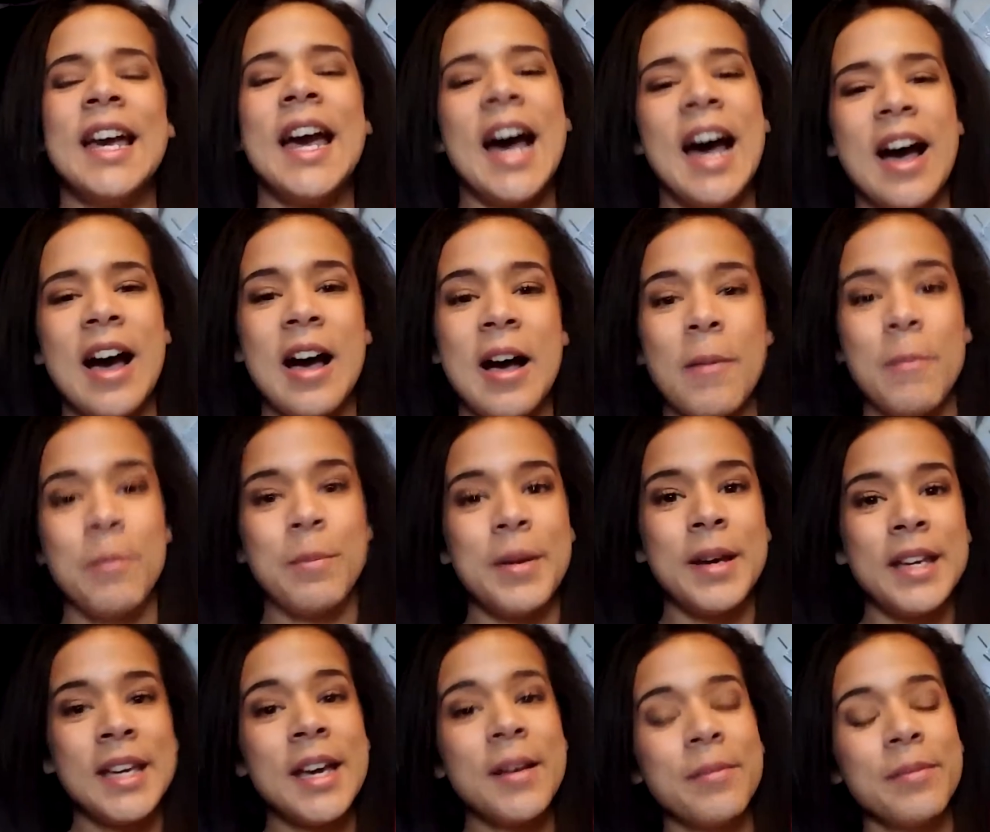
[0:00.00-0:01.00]
Um, but
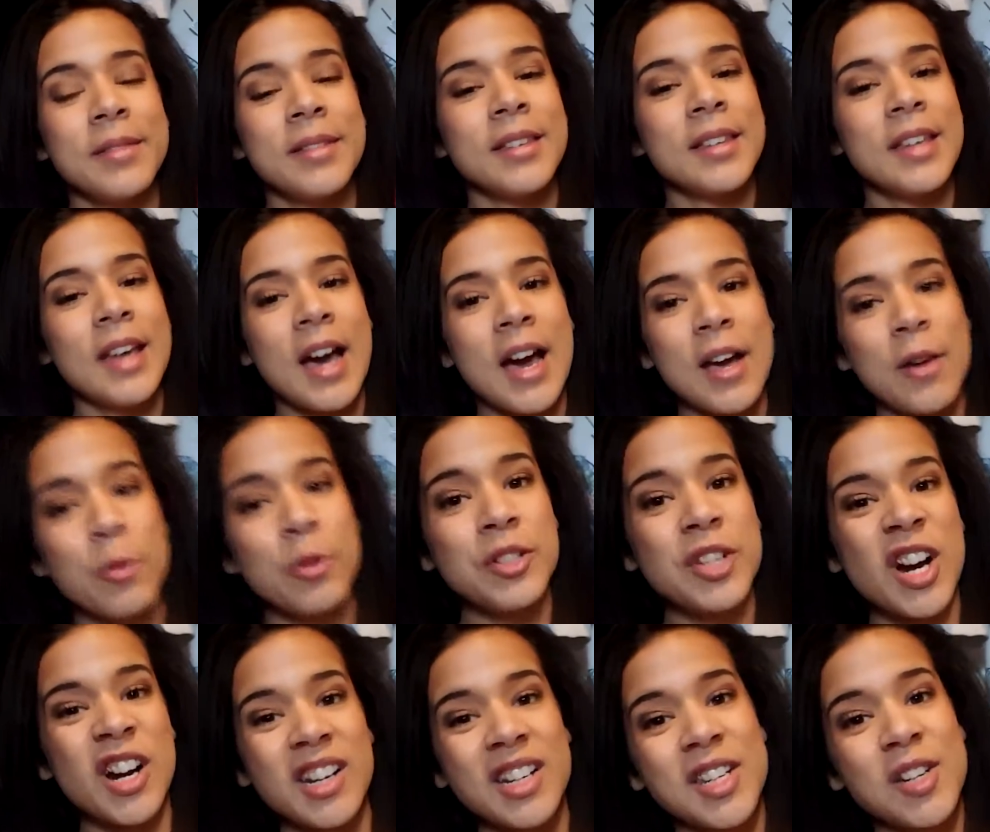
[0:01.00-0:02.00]
yeah, I will
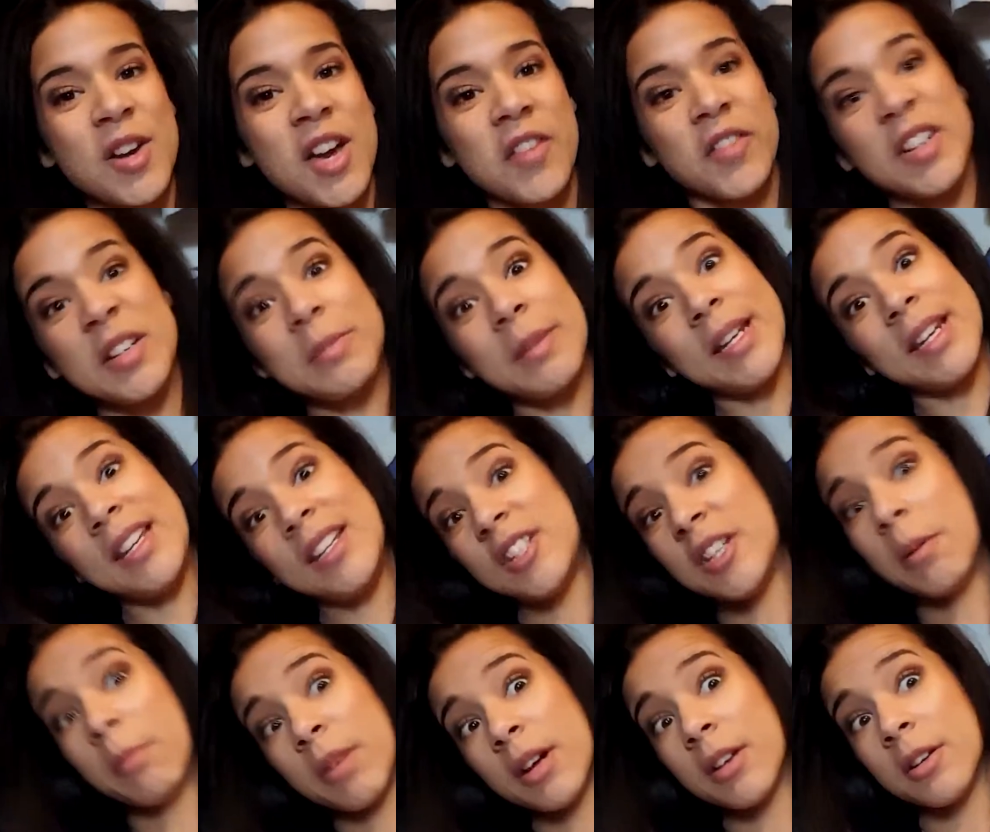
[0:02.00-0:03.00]
talk to everybody
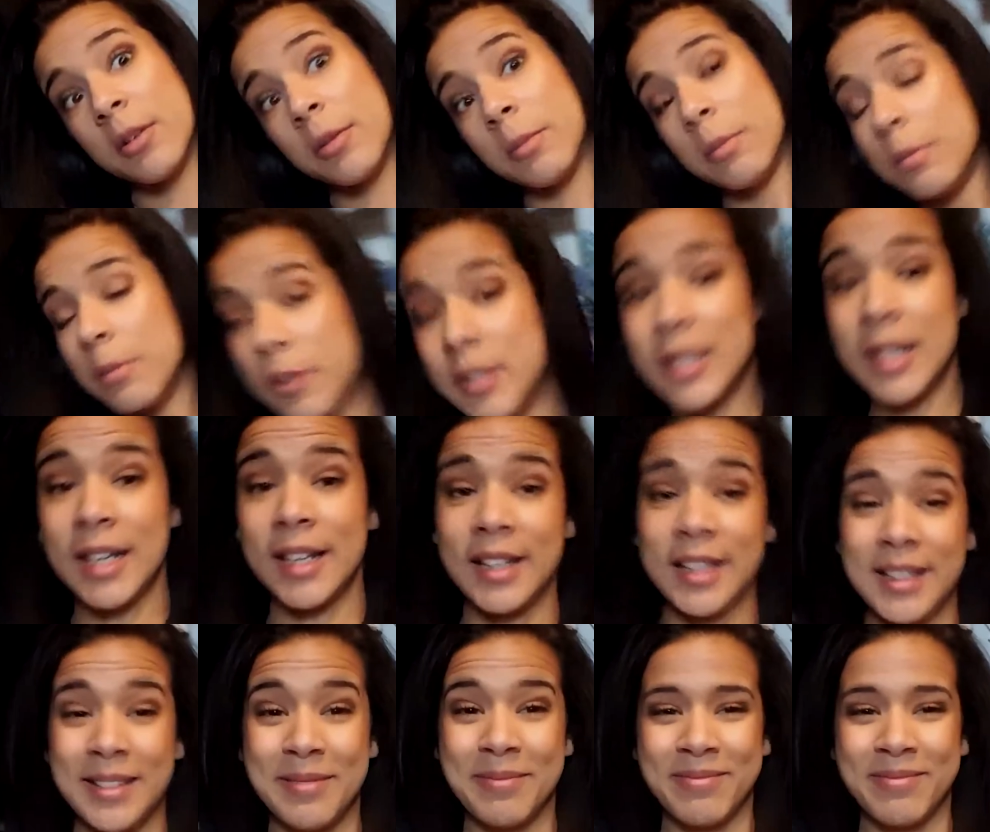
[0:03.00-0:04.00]
tomorrow, most likely.